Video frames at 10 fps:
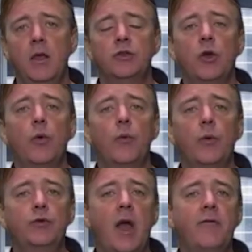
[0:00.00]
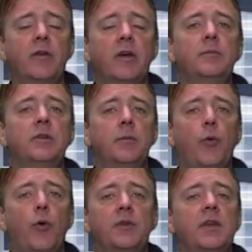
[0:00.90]
So when traffic comes in a
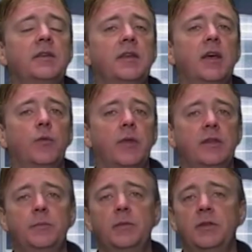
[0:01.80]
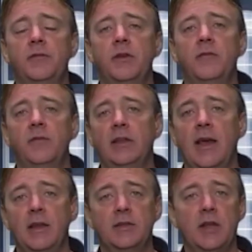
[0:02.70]
port, as I said, with a specific
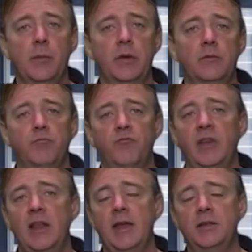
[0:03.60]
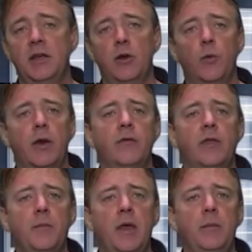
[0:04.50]
VLAN assignment, VLAN 10 or whatever
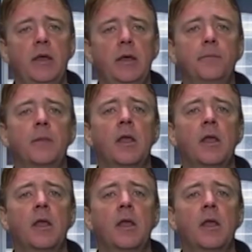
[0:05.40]
that may be,